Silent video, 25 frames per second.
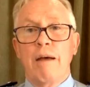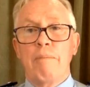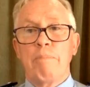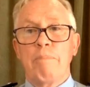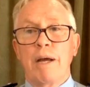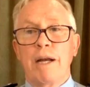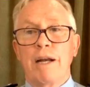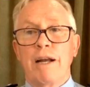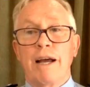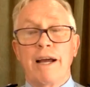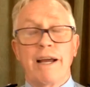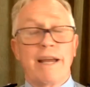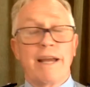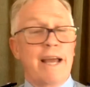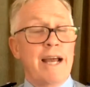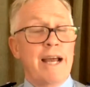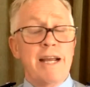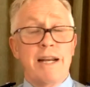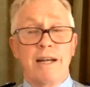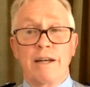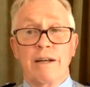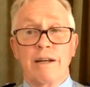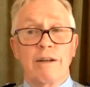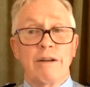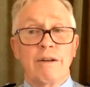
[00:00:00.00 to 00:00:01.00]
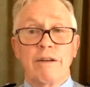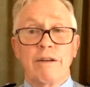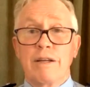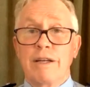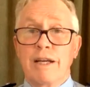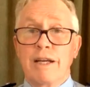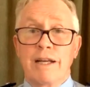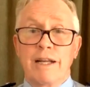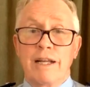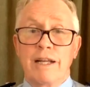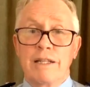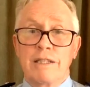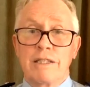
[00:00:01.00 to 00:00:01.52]
But again,
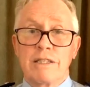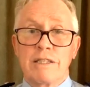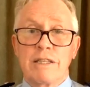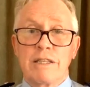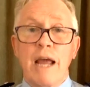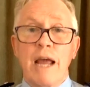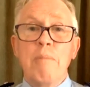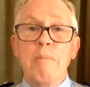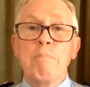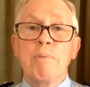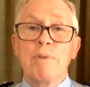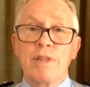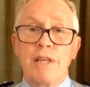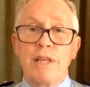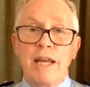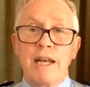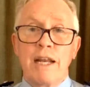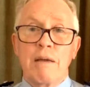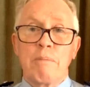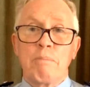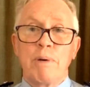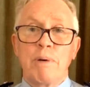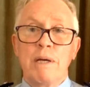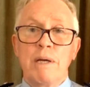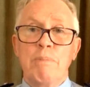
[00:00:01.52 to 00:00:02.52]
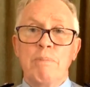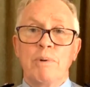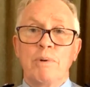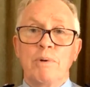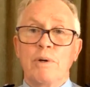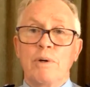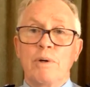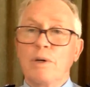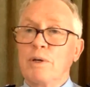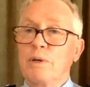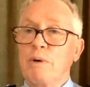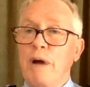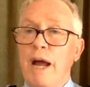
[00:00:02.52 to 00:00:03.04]
it's empathetic
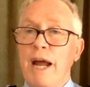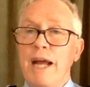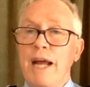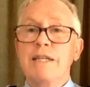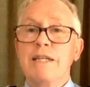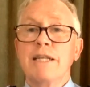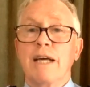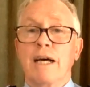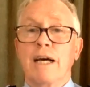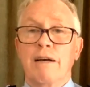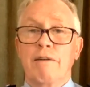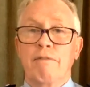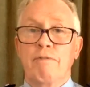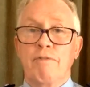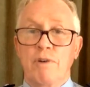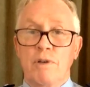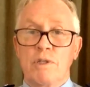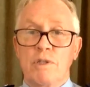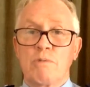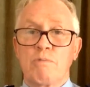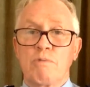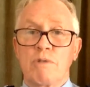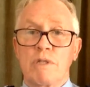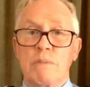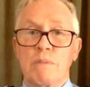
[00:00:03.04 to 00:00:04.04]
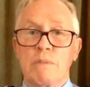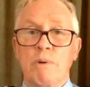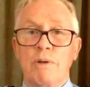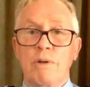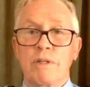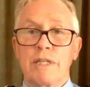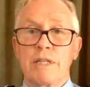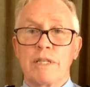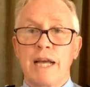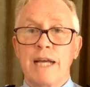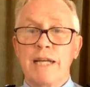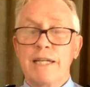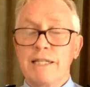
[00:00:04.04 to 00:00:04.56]
people who enter first
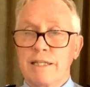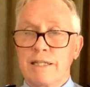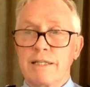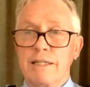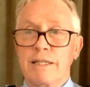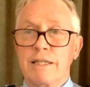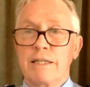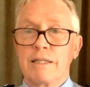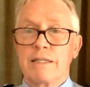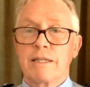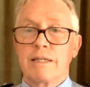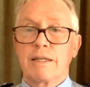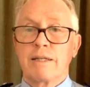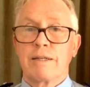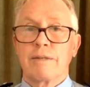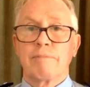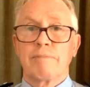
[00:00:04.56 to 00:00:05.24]
response agencies.